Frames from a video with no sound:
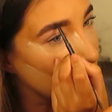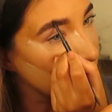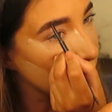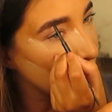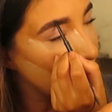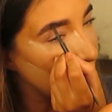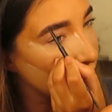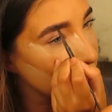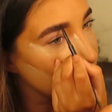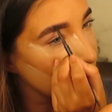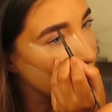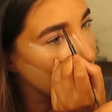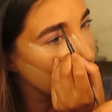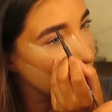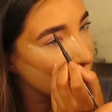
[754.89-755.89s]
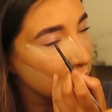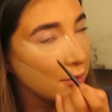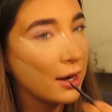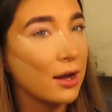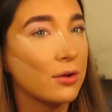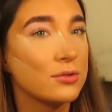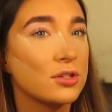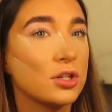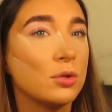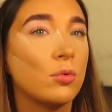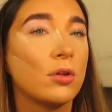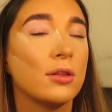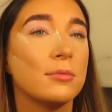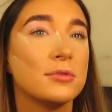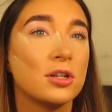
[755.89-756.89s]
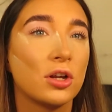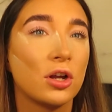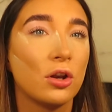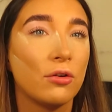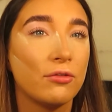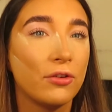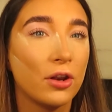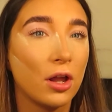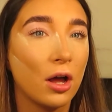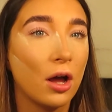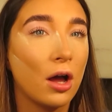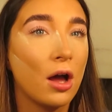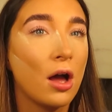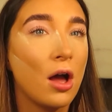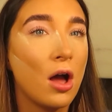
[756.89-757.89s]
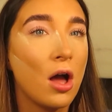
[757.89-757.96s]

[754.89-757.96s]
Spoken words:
If you have really thin brows and you want them to look a lot fuller,